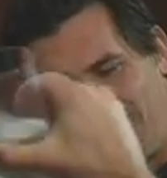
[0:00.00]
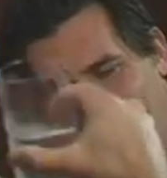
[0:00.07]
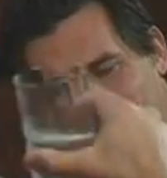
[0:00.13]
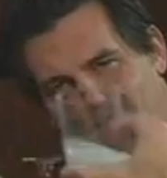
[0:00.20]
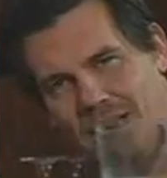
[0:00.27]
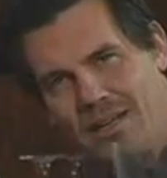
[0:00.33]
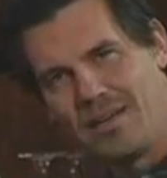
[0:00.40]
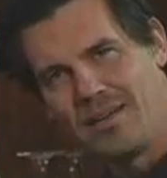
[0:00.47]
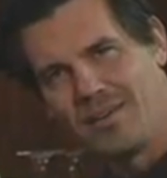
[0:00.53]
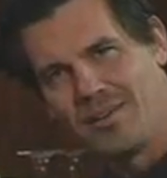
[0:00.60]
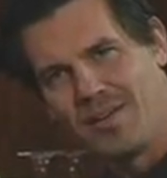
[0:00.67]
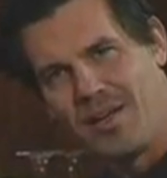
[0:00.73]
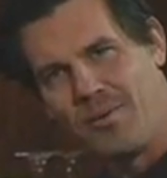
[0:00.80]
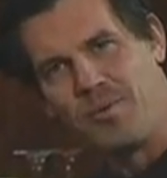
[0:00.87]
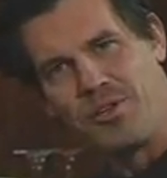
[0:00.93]
lit it,
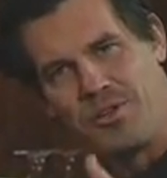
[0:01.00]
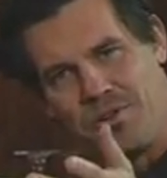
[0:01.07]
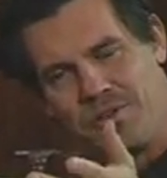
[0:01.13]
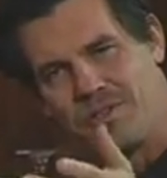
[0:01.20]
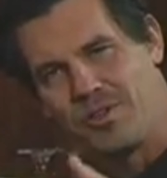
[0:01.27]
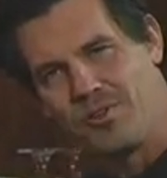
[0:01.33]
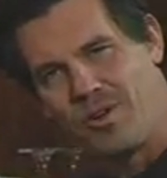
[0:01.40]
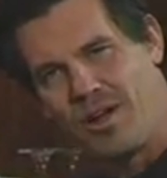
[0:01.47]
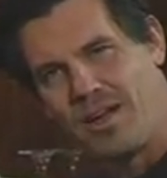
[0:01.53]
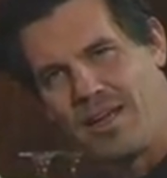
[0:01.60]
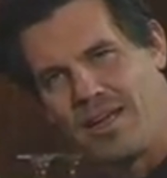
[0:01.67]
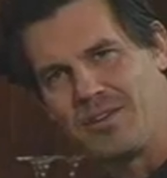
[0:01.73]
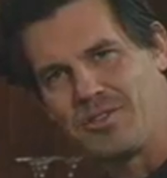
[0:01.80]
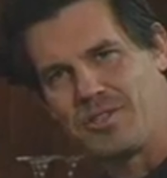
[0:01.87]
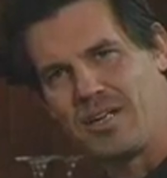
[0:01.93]
and we used the
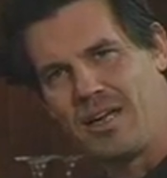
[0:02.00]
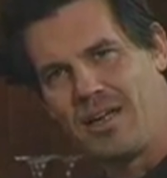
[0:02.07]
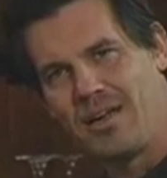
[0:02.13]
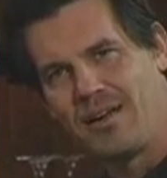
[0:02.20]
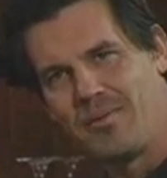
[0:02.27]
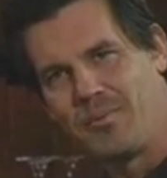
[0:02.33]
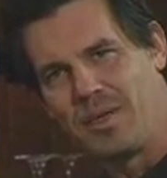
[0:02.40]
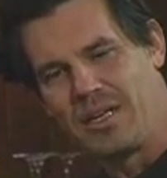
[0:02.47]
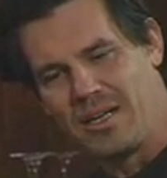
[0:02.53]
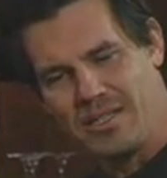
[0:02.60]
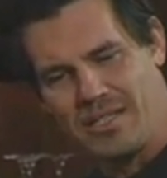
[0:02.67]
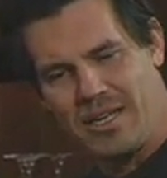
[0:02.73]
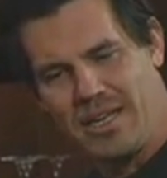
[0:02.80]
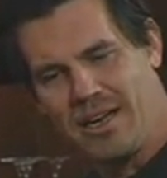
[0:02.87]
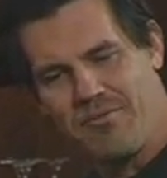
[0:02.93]
Grindhouse set because
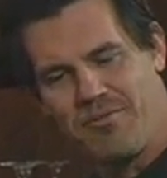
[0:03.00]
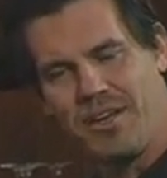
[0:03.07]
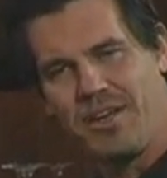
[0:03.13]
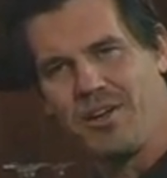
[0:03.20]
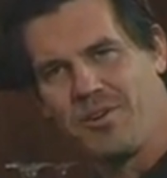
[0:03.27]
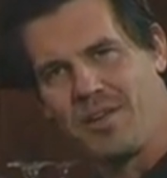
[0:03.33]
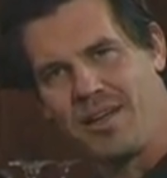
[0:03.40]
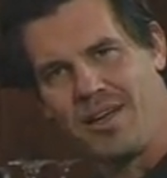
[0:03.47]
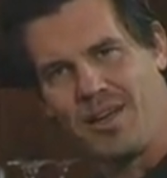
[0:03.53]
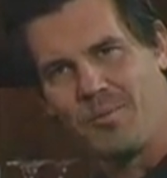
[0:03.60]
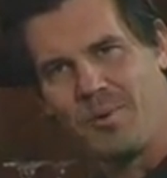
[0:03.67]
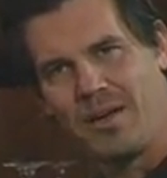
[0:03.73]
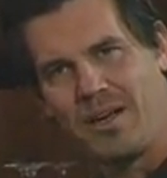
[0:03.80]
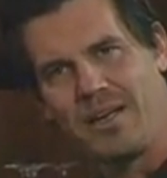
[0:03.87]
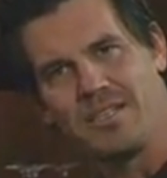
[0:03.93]
he had a video
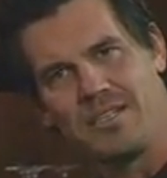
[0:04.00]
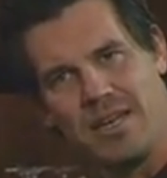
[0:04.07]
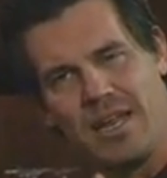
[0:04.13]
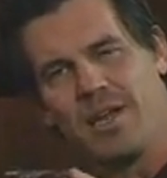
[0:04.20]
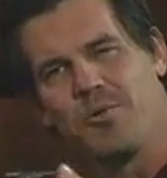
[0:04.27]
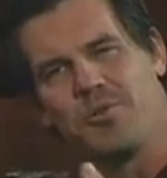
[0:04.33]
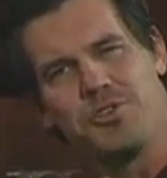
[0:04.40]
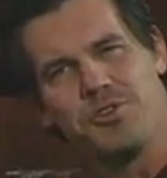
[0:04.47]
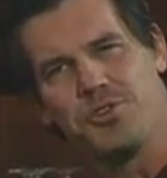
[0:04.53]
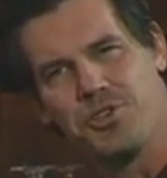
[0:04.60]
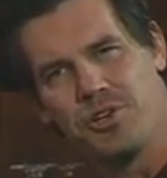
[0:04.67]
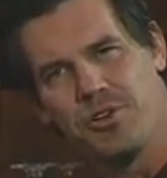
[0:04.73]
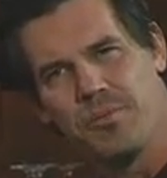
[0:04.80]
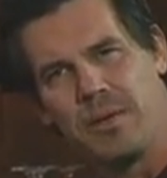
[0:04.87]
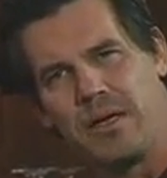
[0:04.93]
camera, and I said, hey, would you
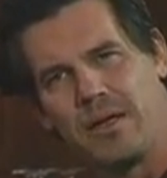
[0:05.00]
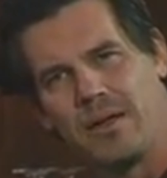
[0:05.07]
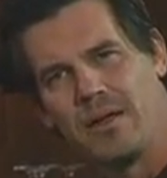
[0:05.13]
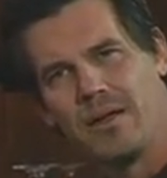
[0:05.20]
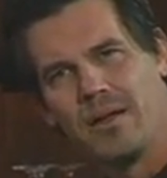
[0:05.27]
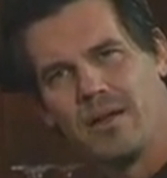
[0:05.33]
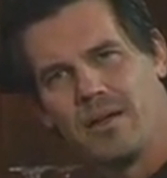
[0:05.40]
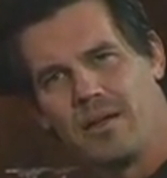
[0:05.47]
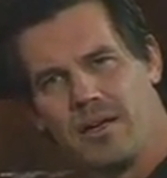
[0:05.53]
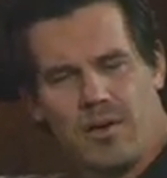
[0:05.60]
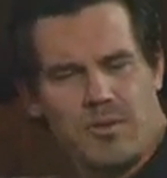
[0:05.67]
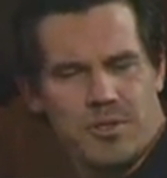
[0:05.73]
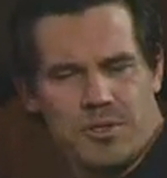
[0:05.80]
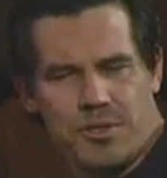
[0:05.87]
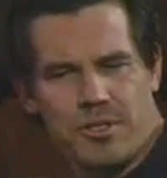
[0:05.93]
shoot me?
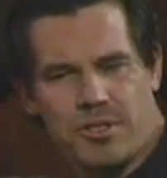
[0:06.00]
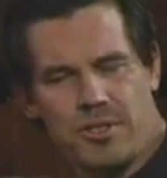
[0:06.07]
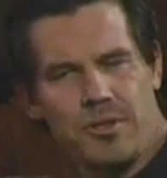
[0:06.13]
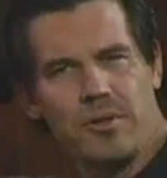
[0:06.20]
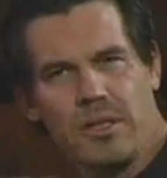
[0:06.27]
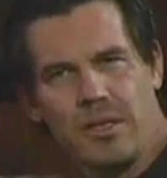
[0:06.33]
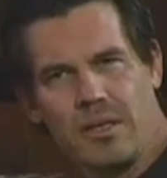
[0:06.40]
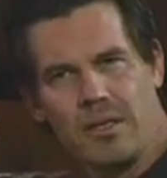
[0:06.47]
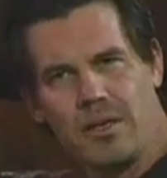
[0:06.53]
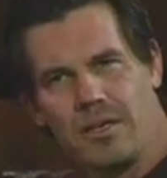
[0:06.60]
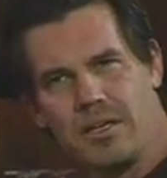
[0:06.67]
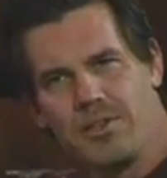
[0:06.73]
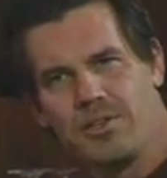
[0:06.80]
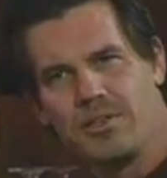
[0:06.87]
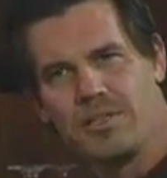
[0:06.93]
Would you just do a little
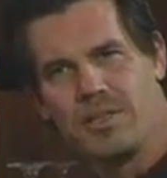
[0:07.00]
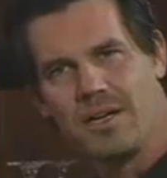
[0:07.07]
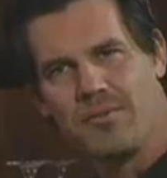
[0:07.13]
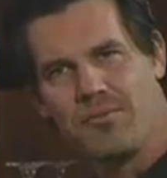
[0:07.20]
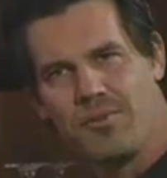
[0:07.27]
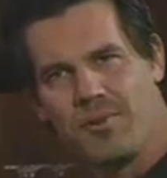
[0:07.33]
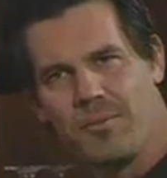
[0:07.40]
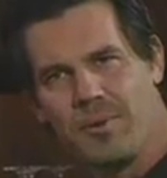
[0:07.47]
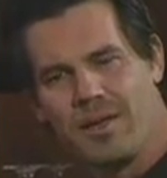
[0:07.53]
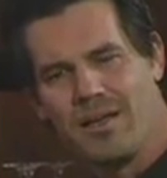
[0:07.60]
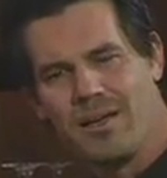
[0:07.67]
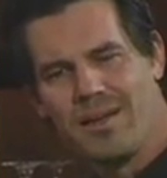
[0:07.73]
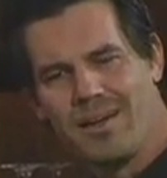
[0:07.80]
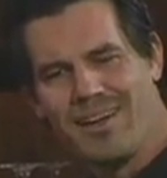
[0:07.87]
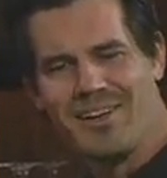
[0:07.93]
audition tape for me?
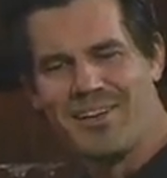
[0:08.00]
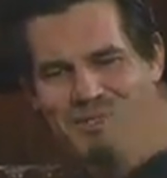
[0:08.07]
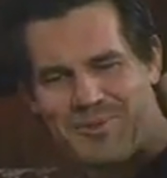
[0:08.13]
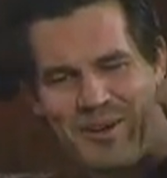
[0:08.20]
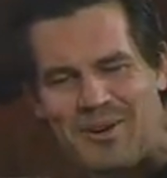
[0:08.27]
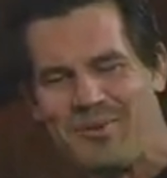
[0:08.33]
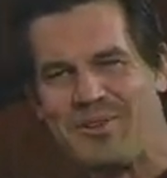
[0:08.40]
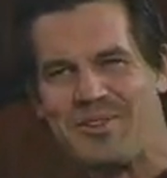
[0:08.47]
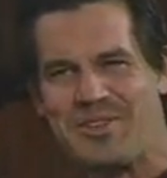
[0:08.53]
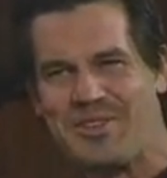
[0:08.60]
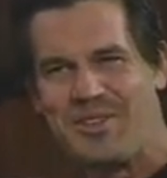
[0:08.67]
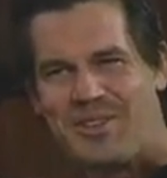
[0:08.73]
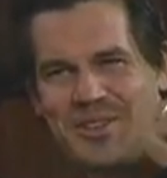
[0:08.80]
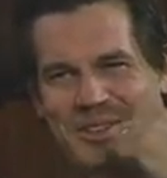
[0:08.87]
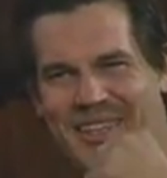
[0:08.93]
And he goes, why don't we just
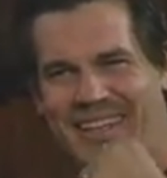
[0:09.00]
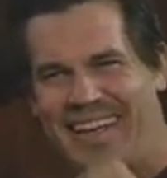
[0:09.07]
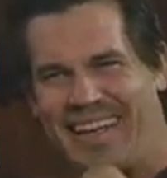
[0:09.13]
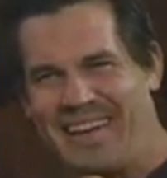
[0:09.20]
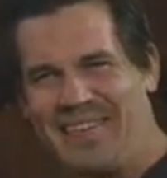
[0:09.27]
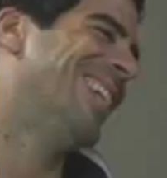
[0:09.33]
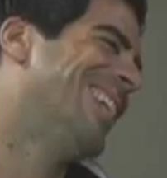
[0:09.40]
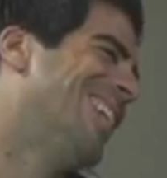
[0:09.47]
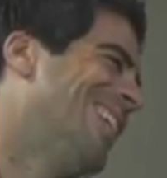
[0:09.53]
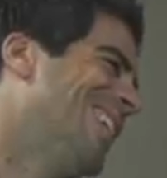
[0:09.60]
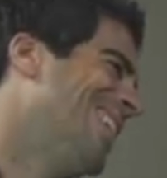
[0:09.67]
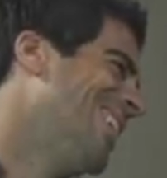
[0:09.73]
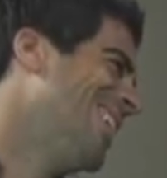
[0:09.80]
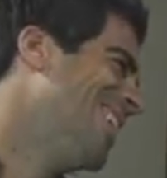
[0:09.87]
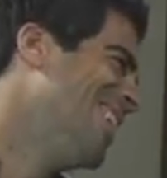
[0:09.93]
use the camera that we
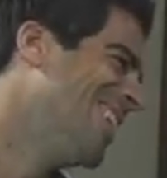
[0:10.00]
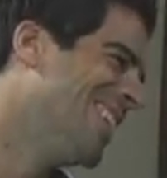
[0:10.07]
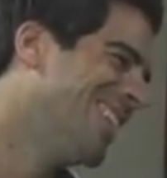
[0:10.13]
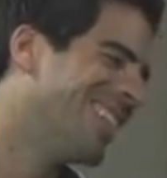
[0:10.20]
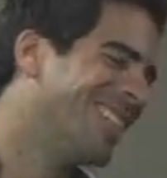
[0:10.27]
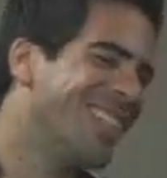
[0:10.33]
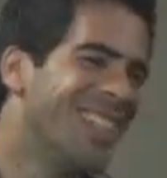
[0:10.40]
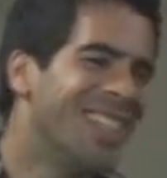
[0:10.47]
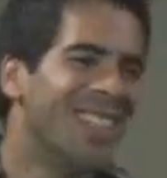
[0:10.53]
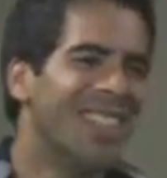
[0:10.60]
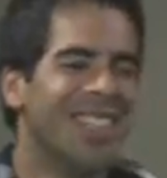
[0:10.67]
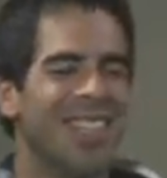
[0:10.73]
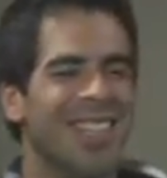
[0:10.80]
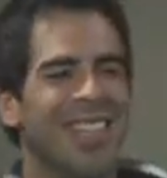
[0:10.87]
have, and we'll just